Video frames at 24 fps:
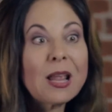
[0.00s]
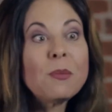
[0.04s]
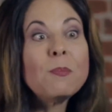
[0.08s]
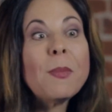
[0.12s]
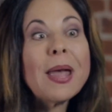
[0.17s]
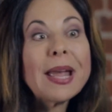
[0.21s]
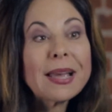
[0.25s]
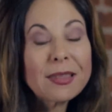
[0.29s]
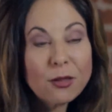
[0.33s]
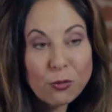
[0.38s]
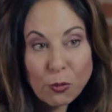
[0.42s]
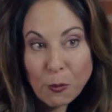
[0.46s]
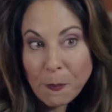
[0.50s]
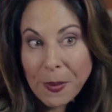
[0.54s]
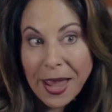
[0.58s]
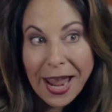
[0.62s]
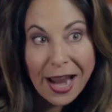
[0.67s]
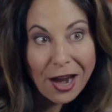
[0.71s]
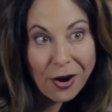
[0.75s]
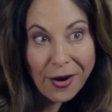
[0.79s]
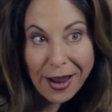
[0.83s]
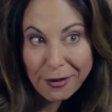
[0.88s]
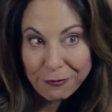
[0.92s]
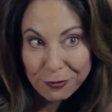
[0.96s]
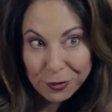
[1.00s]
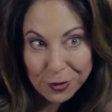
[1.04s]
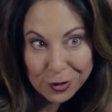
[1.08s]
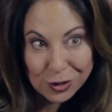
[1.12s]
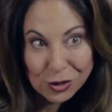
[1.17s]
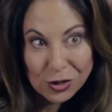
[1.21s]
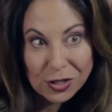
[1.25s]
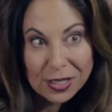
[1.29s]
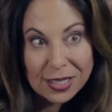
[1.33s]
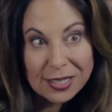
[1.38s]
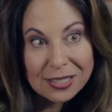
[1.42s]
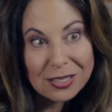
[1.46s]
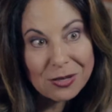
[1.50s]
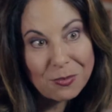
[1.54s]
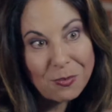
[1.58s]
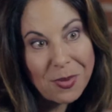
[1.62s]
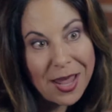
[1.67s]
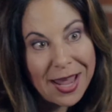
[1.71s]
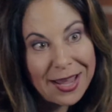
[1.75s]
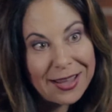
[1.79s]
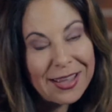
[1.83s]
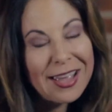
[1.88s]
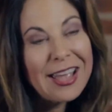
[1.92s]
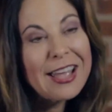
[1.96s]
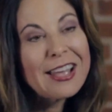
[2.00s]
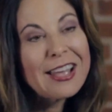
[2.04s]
and make the repair efforts you need to make.